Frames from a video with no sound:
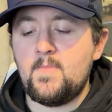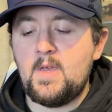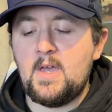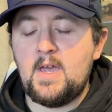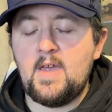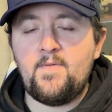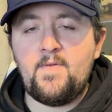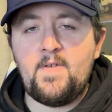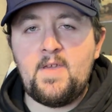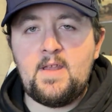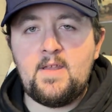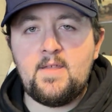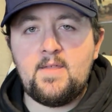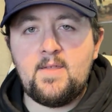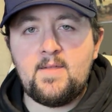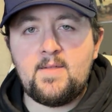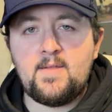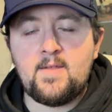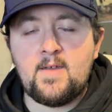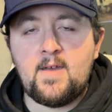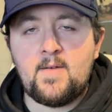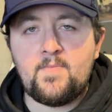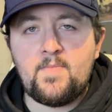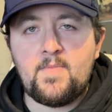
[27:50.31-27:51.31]
I've heated
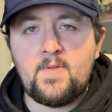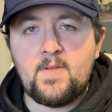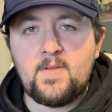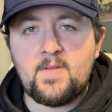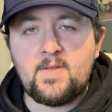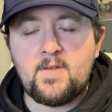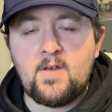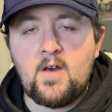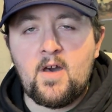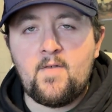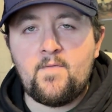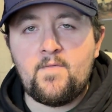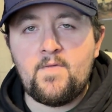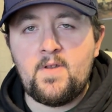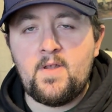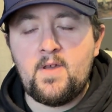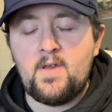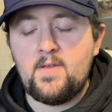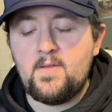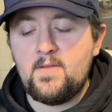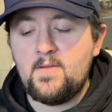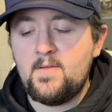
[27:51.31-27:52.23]
this up to soften it